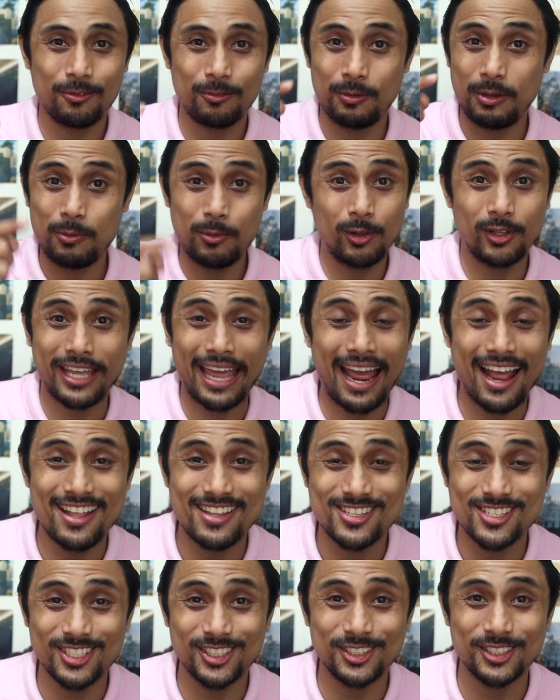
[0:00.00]
we will
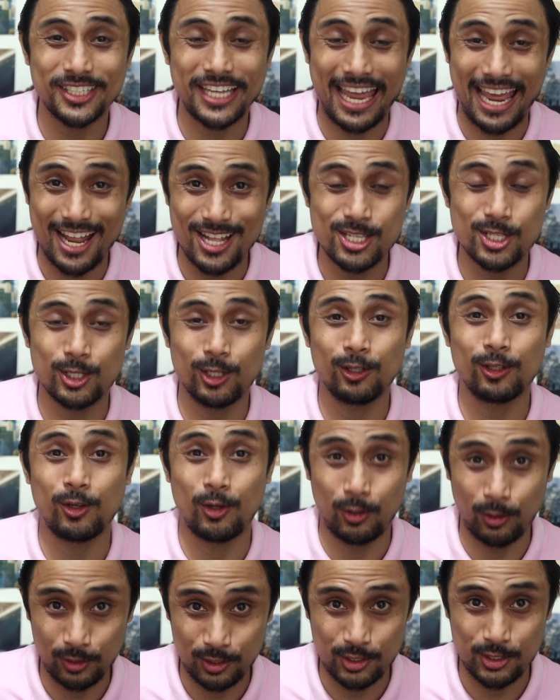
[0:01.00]
cancel
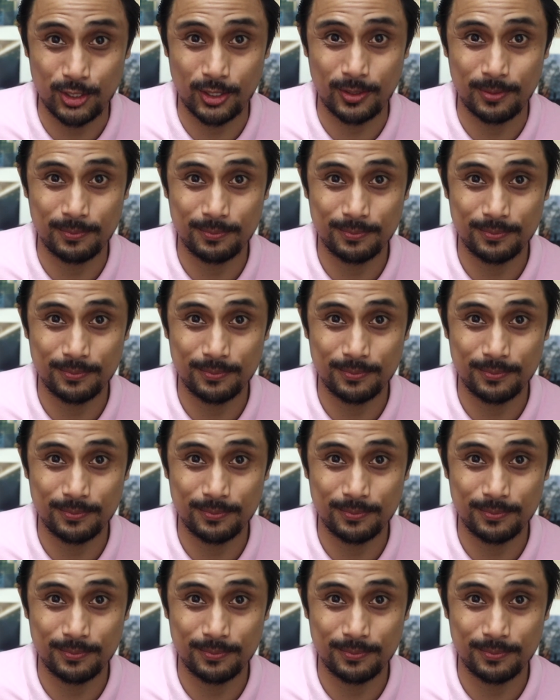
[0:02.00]
culture.